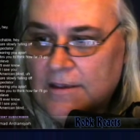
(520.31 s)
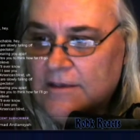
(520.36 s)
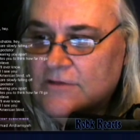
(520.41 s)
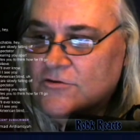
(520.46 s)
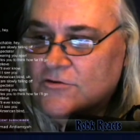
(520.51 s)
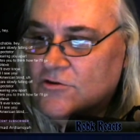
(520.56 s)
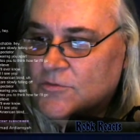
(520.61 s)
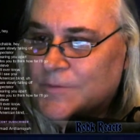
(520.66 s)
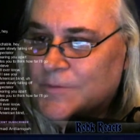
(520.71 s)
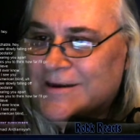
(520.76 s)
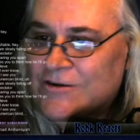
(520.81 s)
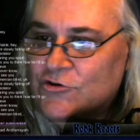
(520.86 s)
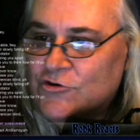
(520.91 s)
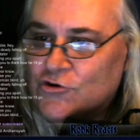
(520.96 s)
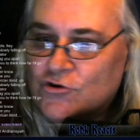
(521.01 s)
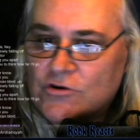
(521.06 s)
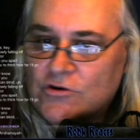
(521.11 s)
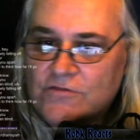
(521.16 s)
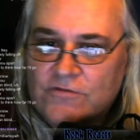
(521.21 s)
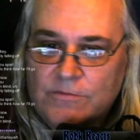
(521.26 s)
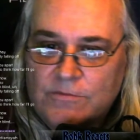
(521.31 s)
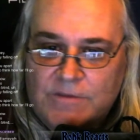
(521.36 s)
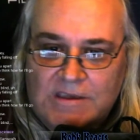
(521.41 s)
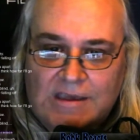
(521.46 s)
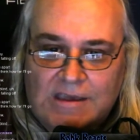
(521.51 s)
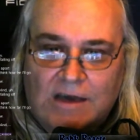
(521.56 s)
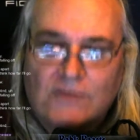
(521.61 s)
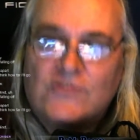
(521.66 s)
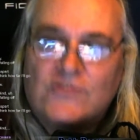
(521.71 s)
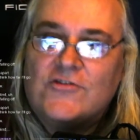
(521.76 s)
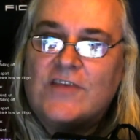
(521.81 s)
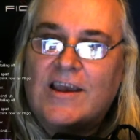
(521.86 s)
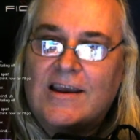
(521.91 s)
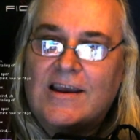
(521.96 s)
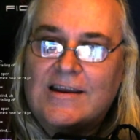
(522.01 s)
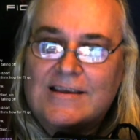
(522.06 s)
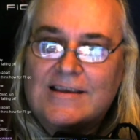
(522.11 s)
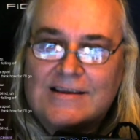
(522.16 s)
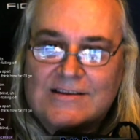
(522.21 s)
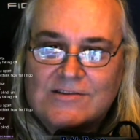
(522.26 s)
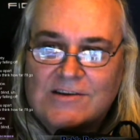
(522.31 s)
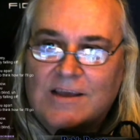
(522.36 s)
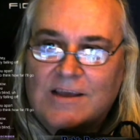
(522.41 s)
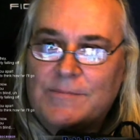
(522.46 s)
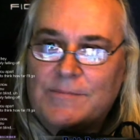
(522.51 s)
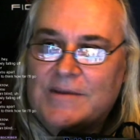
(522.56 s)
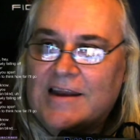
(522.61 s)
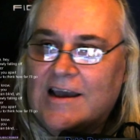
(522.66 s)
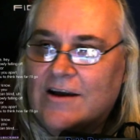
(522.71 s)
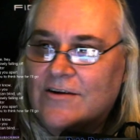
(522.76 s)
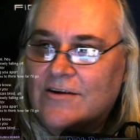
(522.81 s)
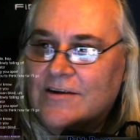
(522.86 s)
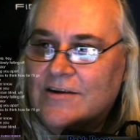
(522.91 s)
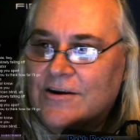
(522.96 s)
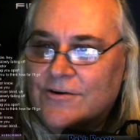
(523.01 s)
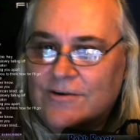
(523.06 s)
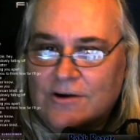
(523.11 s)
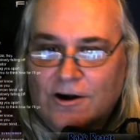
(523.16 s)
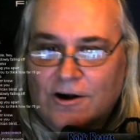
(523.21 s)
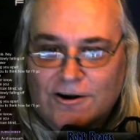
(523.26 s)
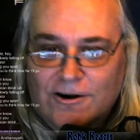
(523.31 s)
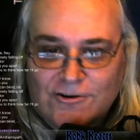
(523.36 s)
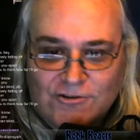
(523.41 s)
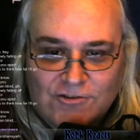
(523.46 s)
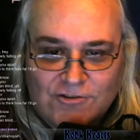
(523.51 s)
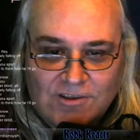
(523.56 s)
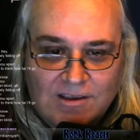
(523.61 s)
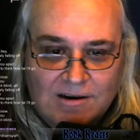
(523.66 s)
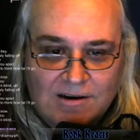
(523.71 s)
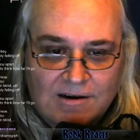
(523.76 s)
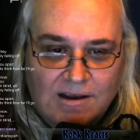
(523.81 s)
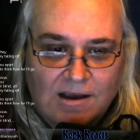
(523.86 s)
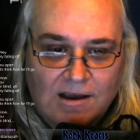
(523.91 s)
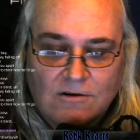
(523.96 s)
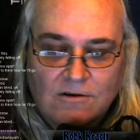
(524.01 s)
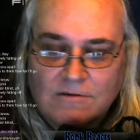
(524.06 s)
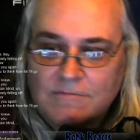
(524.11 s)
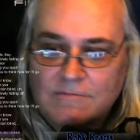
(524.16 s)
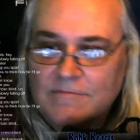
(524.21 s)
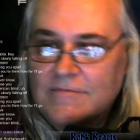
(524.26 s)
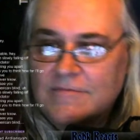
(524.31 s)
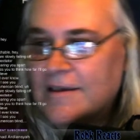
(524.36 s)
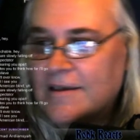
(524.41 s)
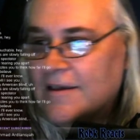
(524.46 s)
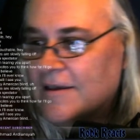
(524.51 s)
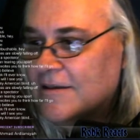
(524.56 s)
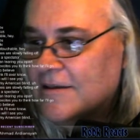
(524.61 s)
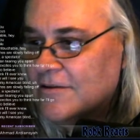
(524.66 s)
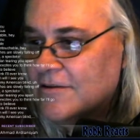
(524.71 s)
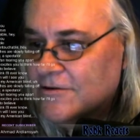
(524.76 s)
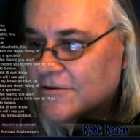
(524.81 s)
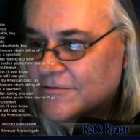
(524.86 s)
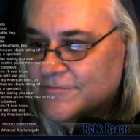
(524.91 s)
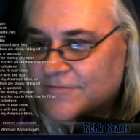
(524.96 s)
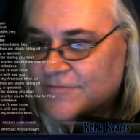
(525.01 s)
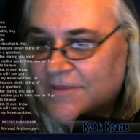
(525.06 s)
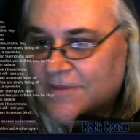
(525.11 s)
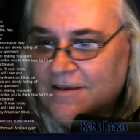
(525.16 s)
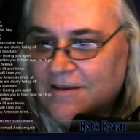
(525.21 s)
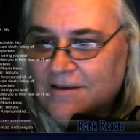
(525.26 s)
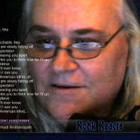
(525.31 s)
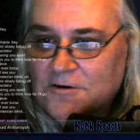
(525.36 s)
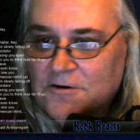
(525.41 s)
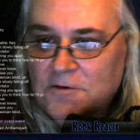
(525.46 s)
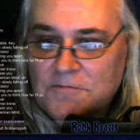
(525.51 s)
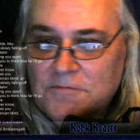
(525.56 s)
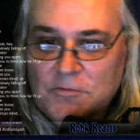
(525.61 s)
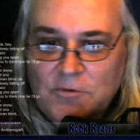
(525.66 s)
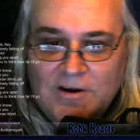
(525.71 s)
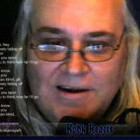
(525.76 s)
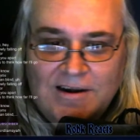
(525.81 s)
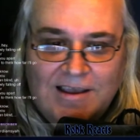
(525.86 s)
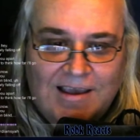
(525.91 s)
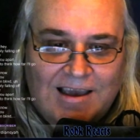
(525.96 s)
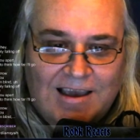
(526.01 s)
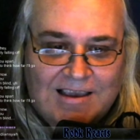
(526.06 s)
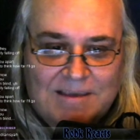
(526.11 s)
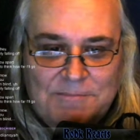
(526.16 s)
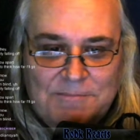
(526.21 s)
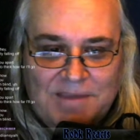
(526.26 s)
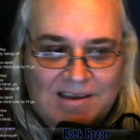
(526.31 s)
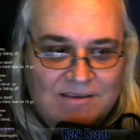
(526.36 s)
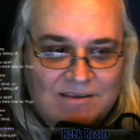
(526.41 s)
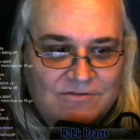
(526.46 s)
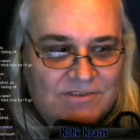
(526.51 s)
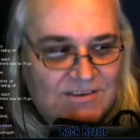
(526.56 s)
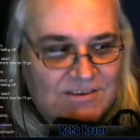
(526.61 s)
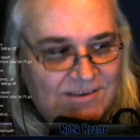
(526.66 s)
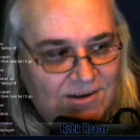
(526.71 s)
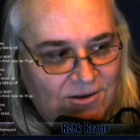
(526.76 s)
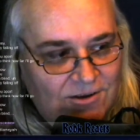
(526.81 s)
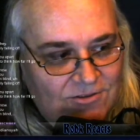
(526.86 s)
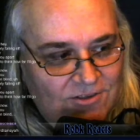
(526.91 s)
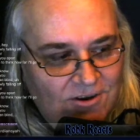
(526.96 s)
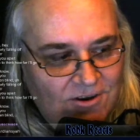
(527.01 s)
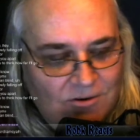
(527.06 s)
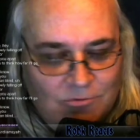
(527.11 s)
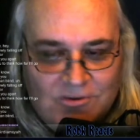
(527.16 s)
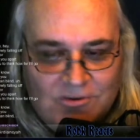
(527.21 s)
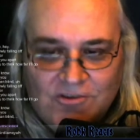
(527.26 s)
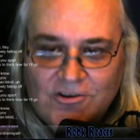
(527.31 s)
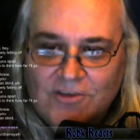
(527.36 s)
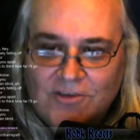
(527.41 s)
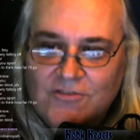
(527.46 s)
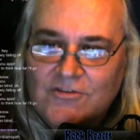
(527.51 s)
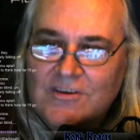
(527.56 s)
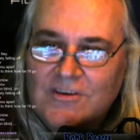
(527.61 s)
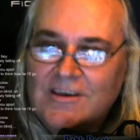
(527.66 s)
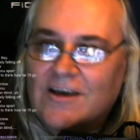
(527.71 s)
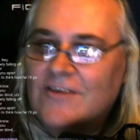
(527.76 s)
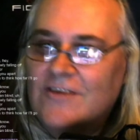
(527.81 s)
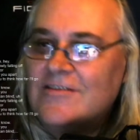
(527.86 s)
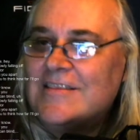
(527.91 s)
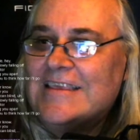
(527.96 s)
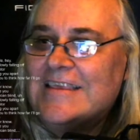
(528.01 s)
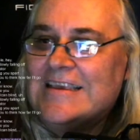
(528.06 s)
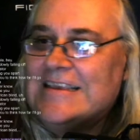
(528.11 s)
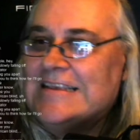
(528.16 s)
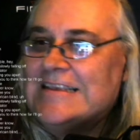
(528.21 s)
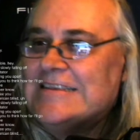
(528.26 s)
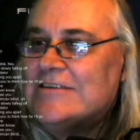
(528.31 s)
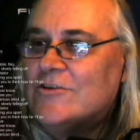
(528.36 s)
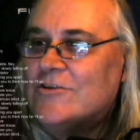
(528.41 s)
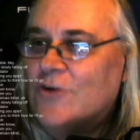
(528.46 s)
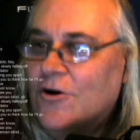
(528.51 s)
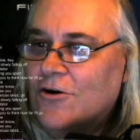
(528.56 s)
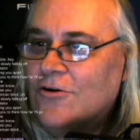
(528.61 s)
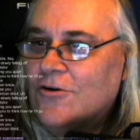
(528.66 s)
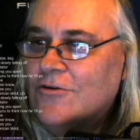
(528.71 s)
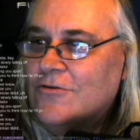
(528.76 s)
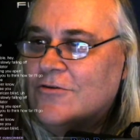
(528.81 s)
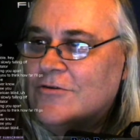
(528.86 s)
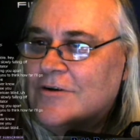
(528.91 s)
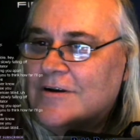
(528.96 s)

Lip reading: So it's been a journey for me, outstanding, and it's led me down here to Argentina now. And, you know, hopefully one day I can make a visit out there. We shall see how things go.